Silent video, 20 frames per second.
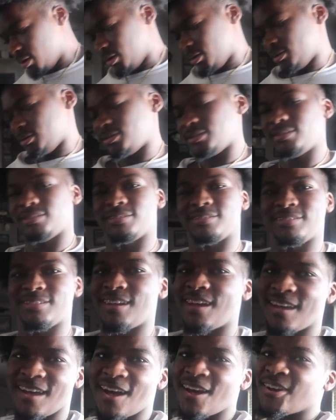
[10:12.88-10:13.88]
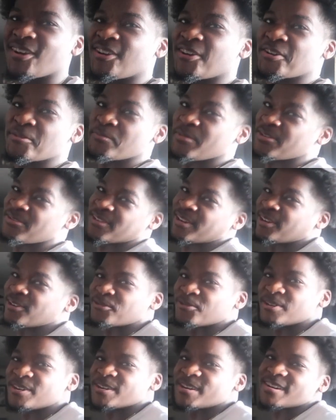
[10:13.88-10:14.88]
It was just, I don't know, it'd be
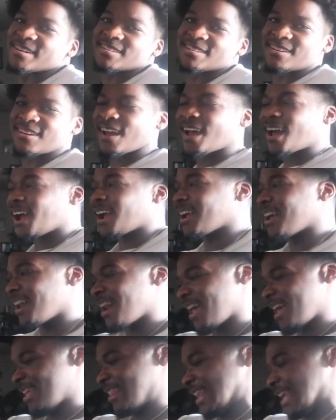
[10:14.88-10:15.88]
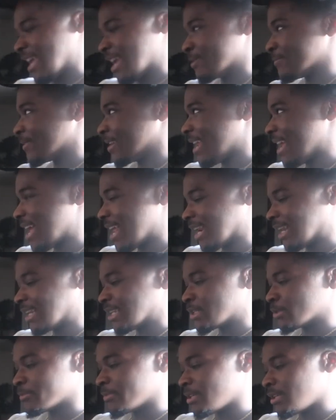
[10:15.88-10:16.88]
feeling weird. So I kind of had the camera down a
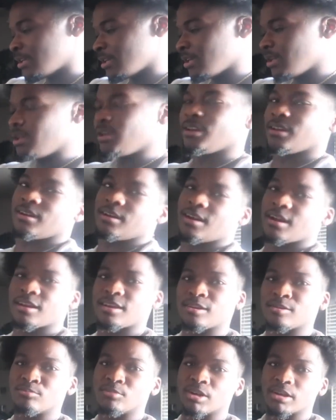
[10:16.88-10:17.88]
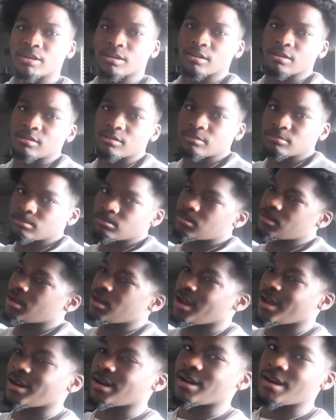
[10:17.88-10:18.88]
little bit, and I kept bringing it up,
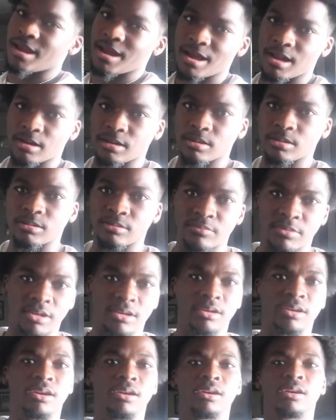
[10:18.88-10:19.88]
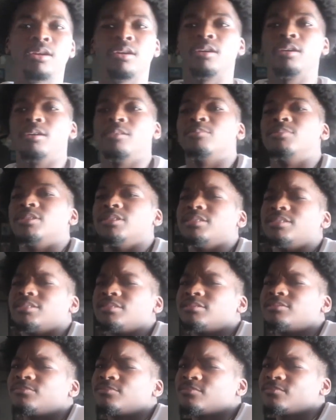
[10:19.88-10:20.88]
had it down a little bit. But
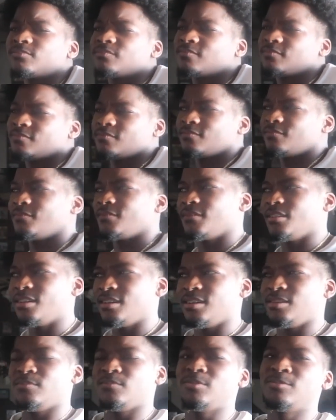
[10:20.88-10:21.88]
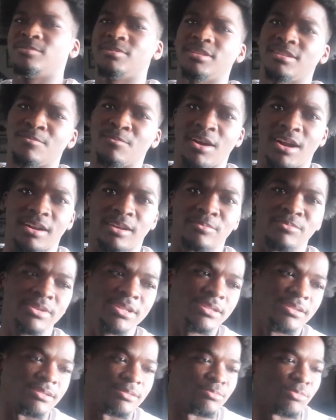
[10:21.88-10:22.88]
people need to mind their
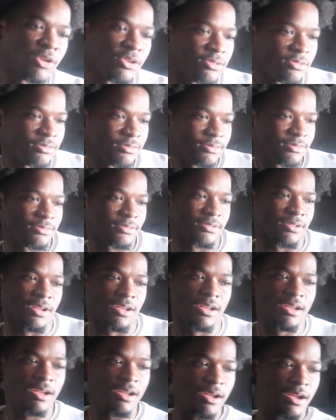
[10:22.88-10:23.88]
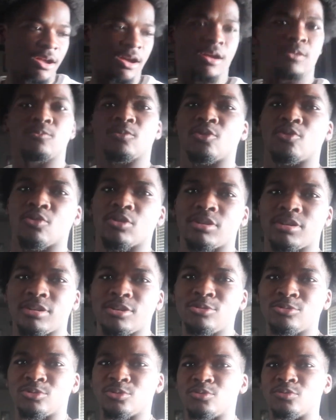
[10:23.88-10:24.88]
business, bro. I'm recording a
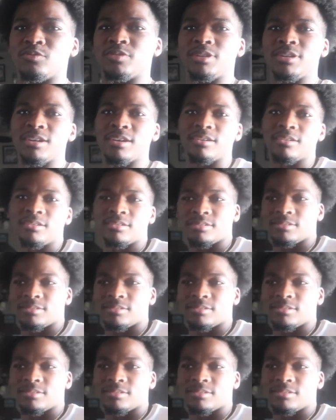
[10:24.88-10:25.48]
YouTube video.